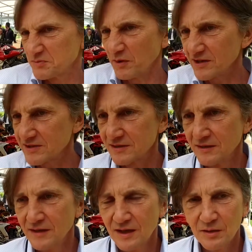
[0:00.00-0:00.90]
bikes,
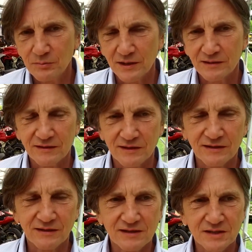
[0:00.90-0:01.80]
but
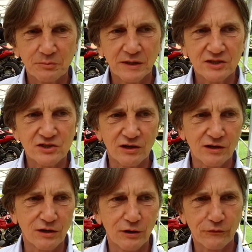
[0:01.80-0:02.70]
there is a big
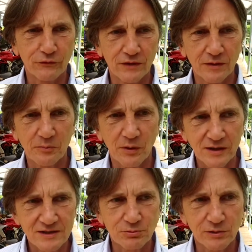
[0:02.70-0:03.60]
chunk of
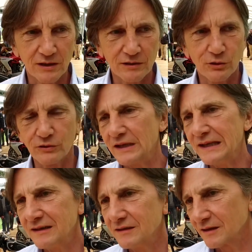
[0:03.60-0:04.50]
bikes we are not
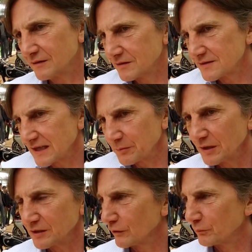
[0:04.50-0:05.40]
in the
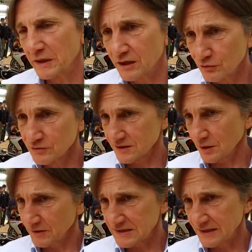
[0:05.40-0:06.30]
segment of big cruisers,
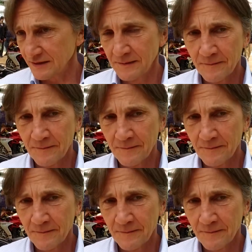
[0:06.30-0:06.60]
obviously.